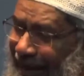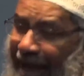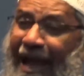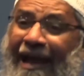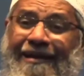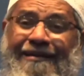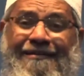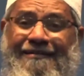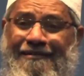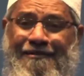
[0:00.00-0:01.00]
And
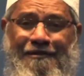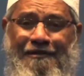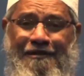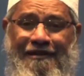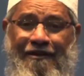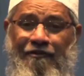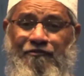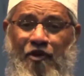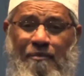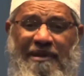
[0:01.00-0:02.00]

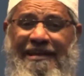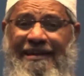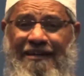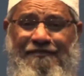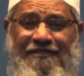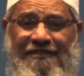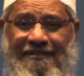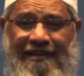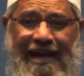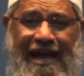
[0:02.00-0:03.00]
so many years,
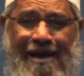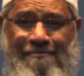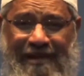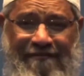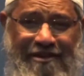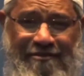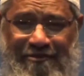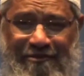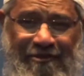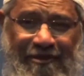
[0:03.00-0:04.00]
I'm
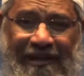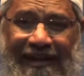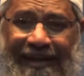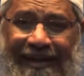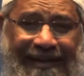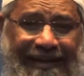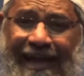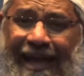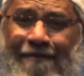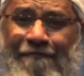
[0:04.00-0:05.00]
giving
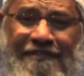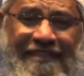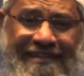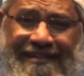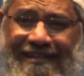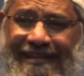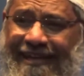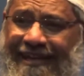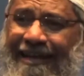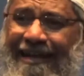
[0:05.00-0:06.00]
everything
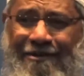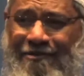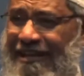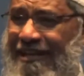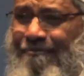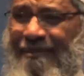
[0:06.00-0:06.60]
clearly to the income